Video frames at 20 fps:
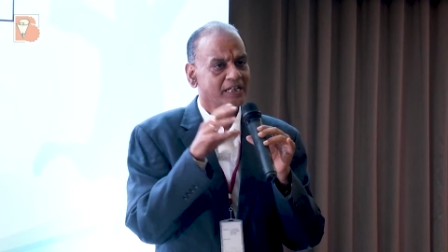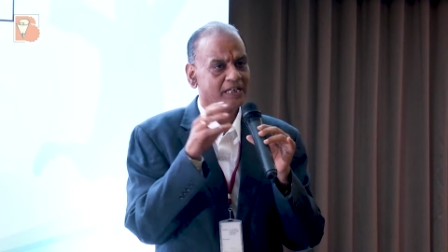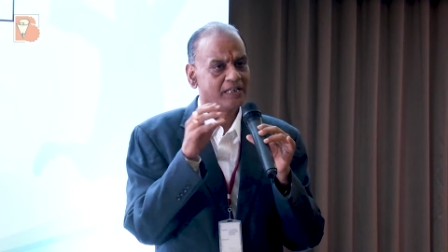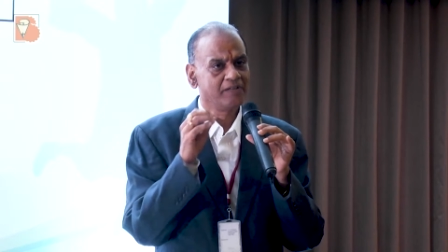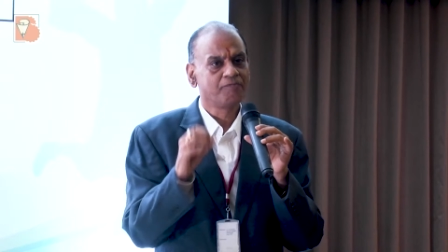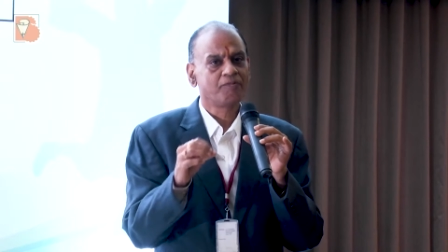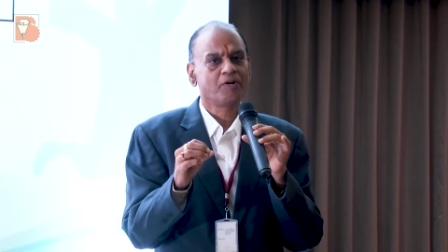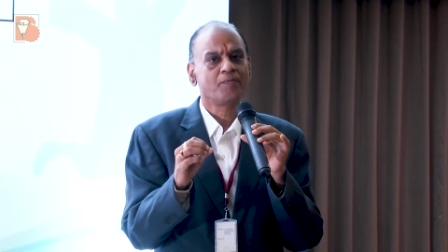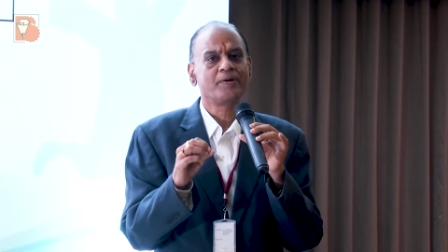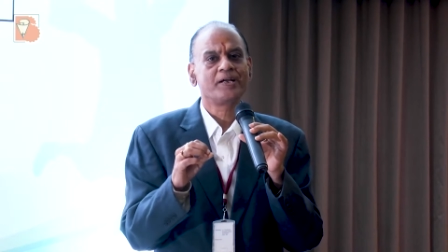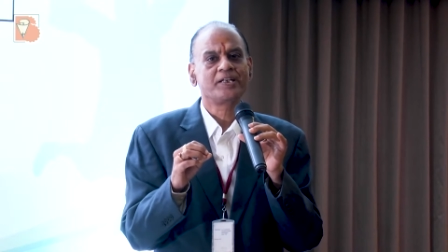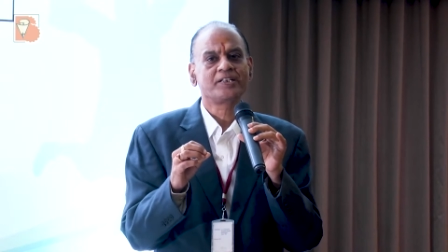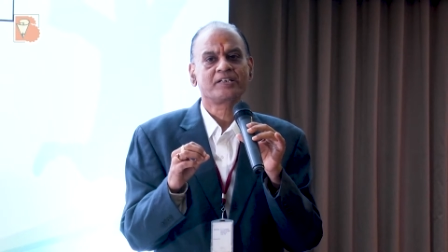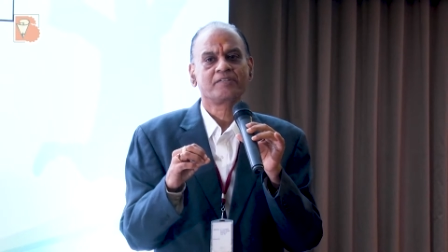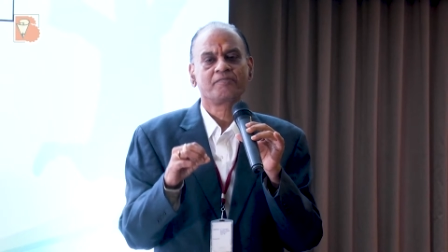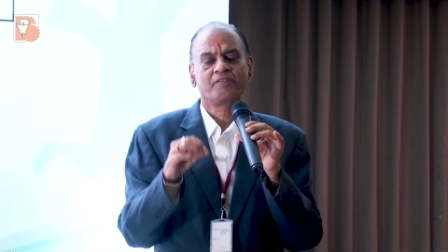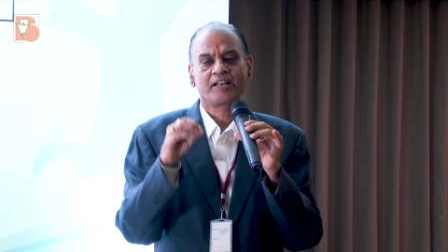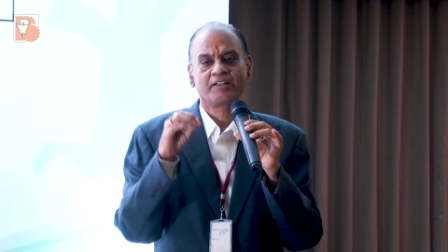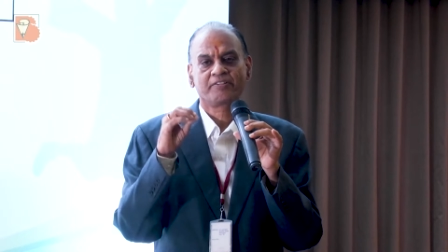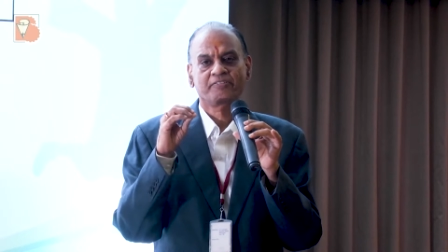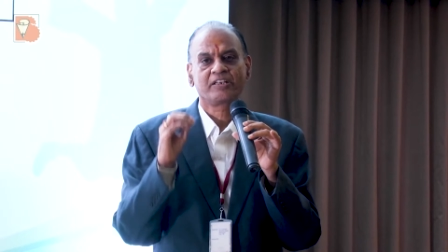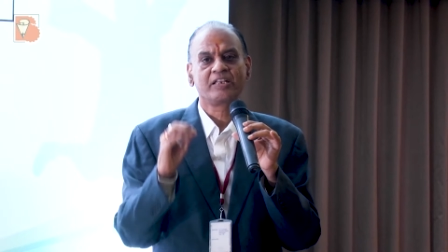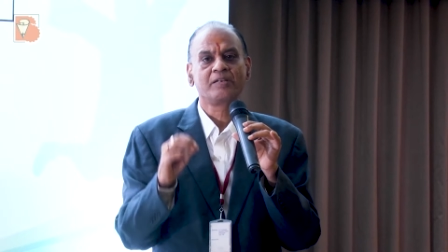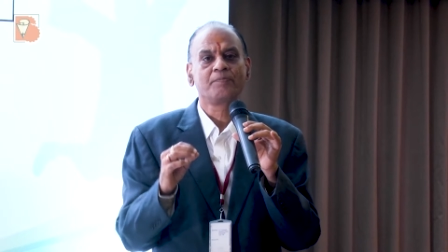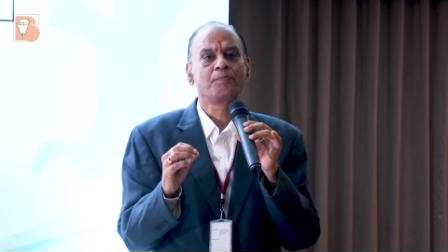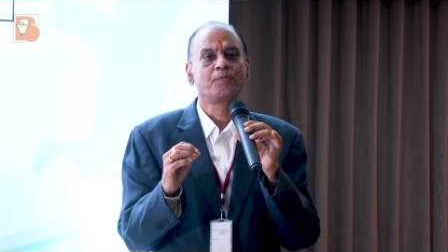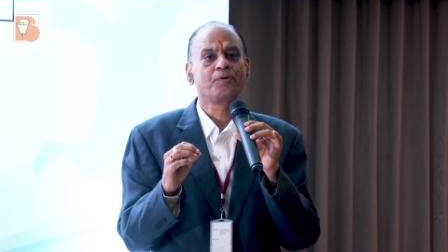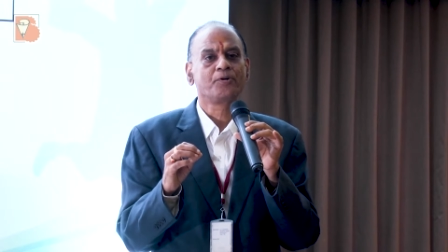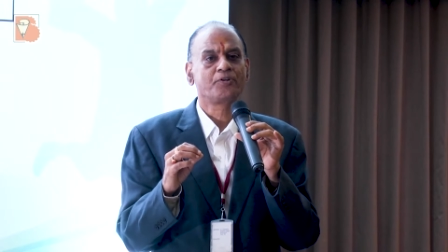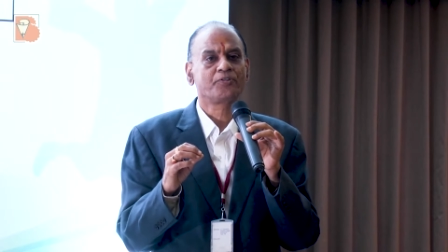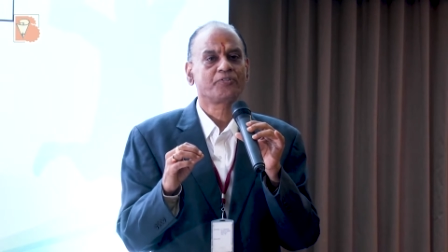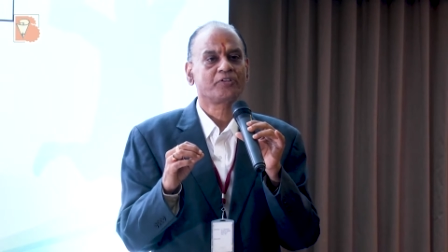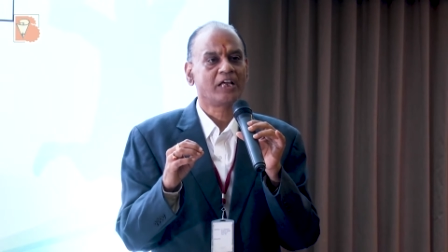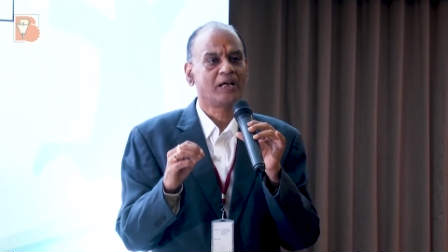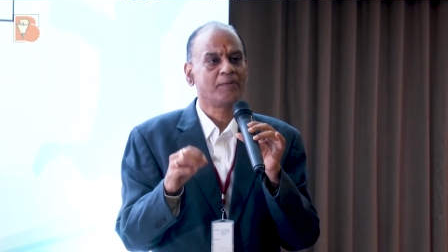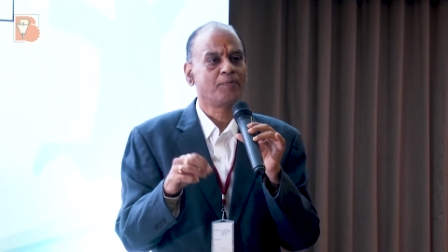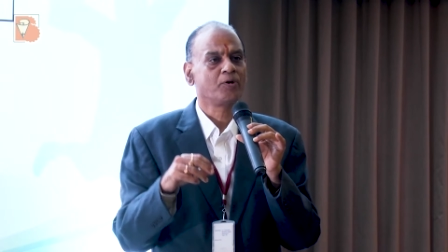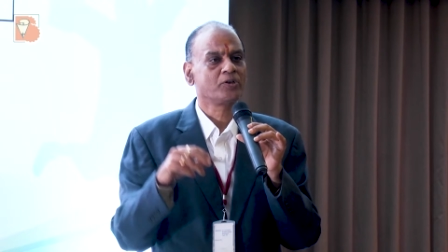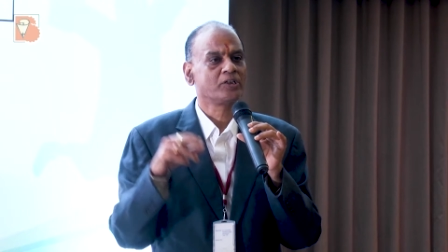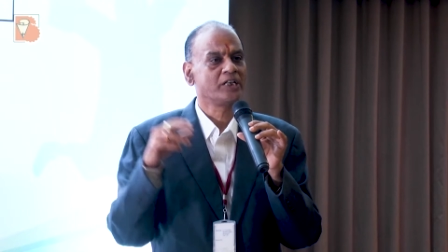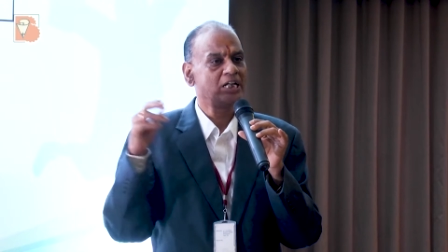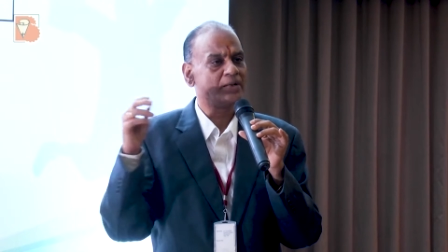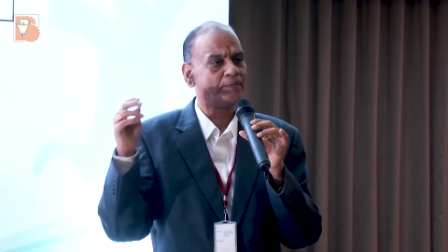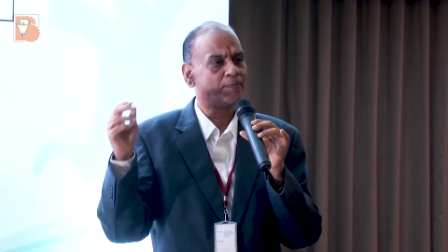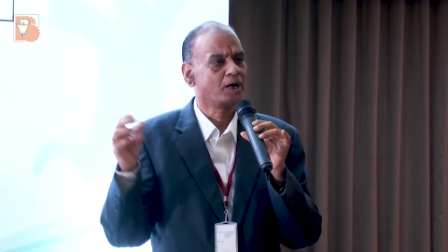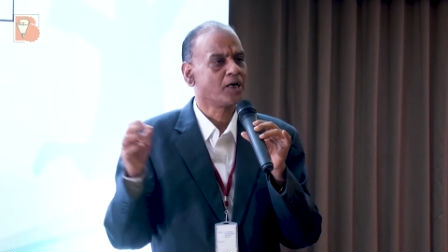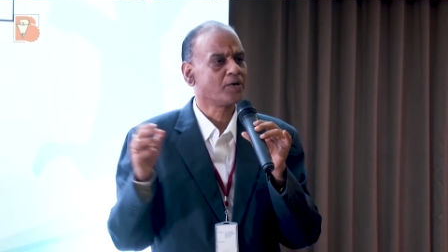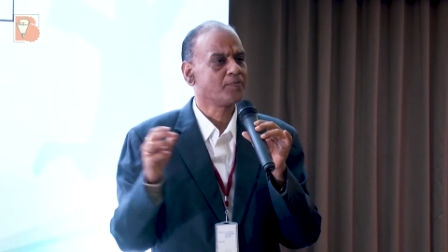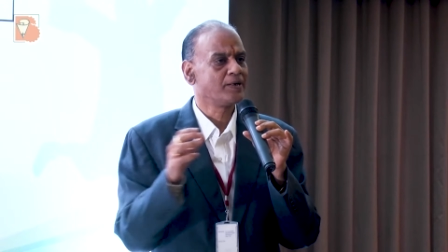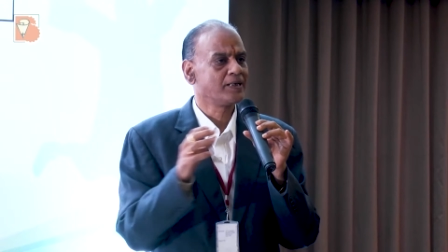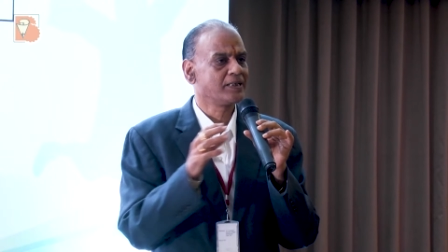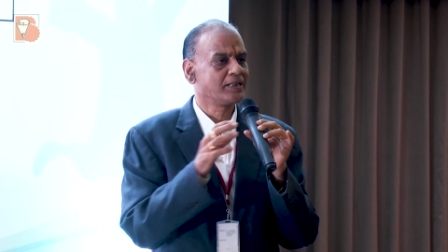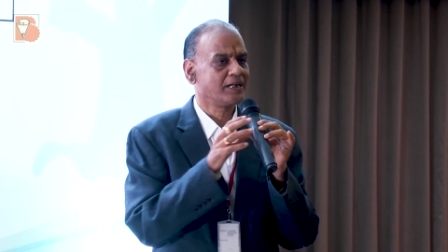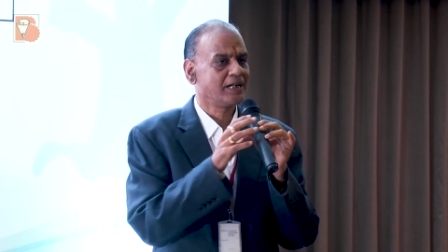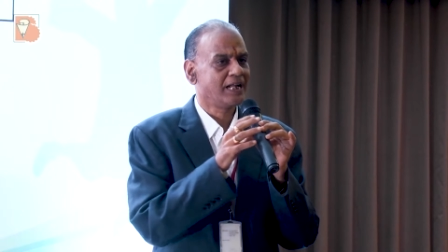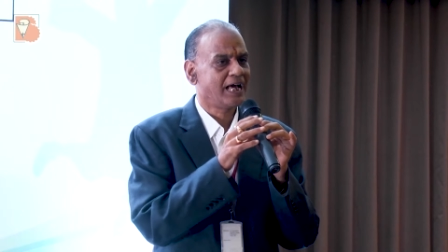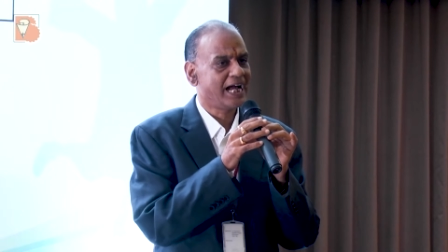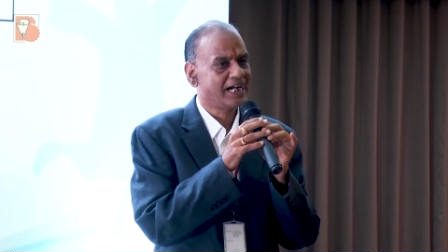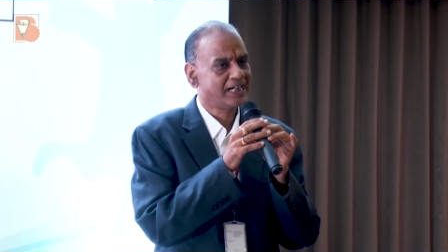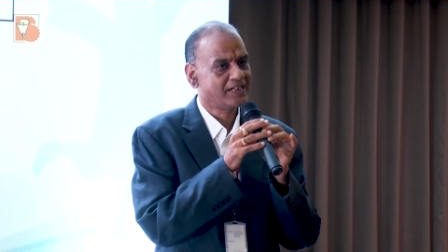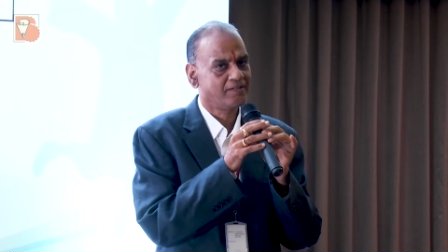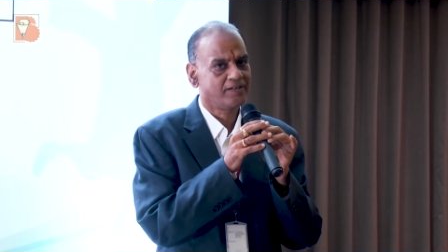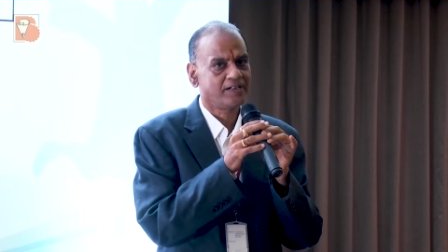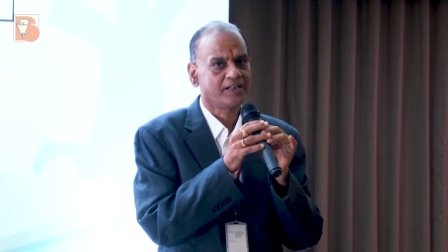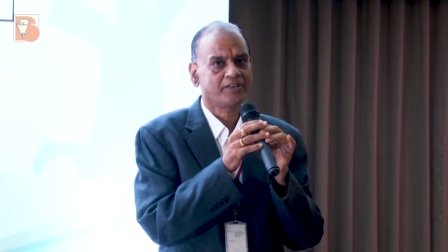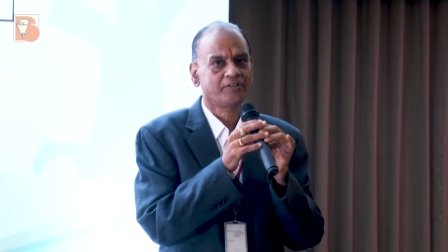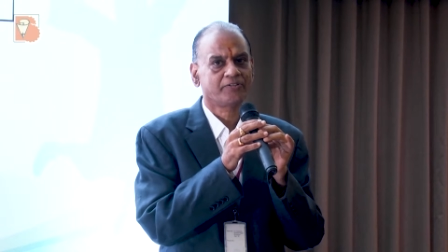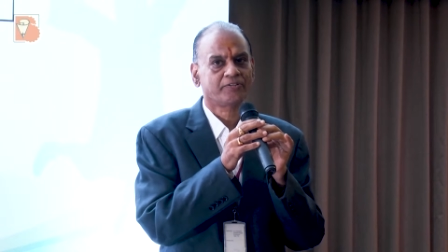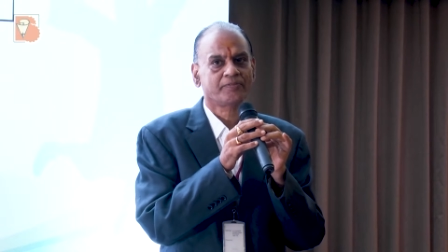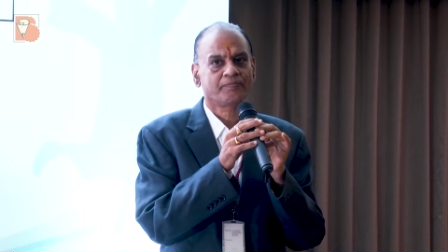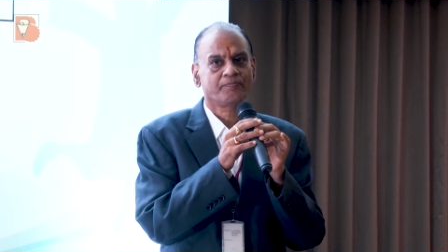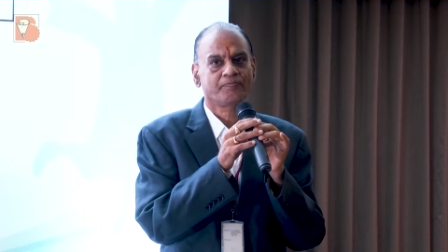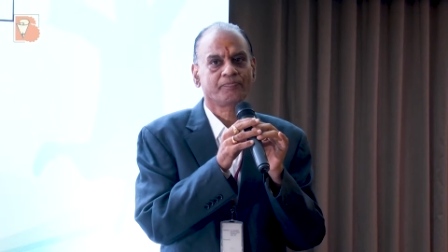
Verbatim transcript: information, various inputs about the departmental activities